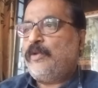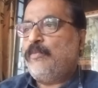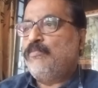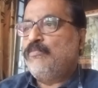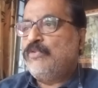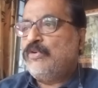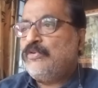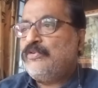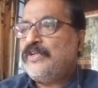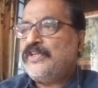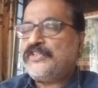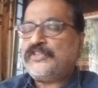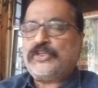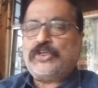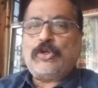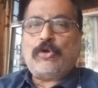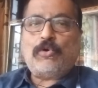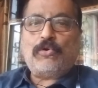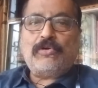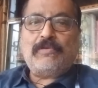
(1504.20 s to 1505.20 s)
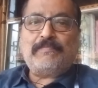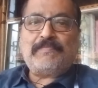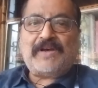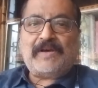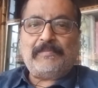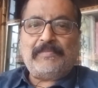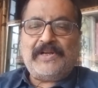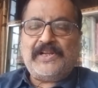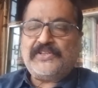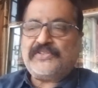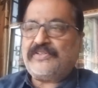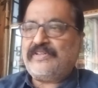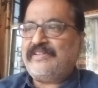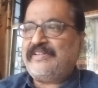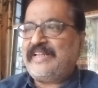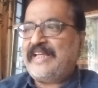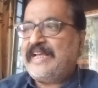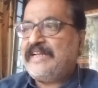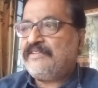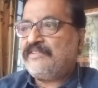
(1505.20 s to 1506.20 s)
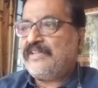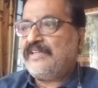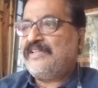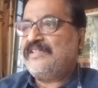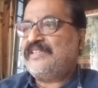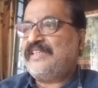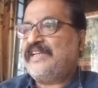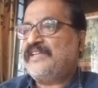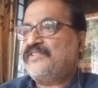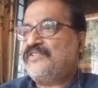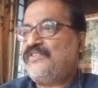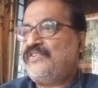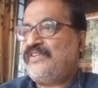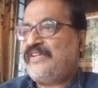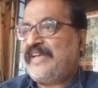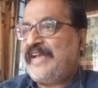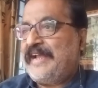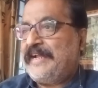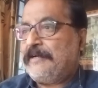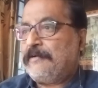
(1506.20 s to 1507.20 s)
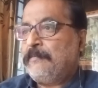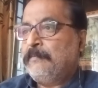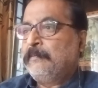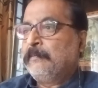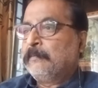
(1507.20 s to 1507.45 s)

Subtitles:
Moonstone, published in 1868,